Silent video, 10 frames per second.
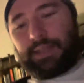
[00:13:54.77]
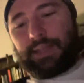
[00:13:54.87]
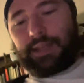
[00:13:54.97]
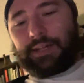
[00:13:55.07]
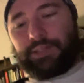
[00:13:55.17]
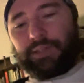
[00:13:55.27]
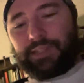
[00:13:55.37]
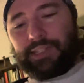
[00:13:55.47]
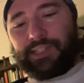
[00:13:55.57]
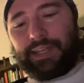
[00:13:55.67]
And I took
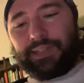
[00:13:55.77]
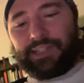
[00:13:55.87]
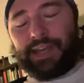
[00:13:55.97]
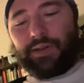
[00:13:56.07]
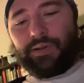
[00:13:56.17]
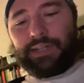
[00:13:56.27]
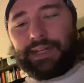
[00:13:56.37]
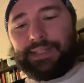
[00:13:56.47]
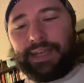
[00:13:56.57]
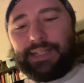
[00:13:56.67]
the cells out and I
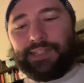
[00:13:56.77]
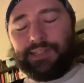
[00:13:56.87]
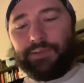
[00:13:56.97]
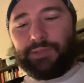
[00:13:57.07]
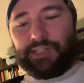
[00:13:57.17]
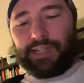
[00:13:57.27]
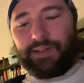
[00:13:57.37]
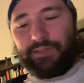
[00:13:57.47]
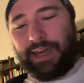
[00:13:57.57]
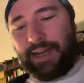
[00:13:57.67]
tested them to see
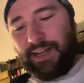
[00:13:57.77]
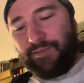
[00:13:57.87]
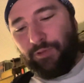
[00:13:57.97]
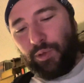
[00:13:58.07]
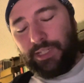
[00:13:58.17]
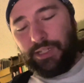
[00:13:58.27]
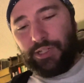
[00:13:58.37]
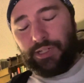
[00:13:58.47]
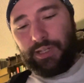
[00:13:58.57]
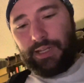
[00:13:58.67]
if they had any voltage.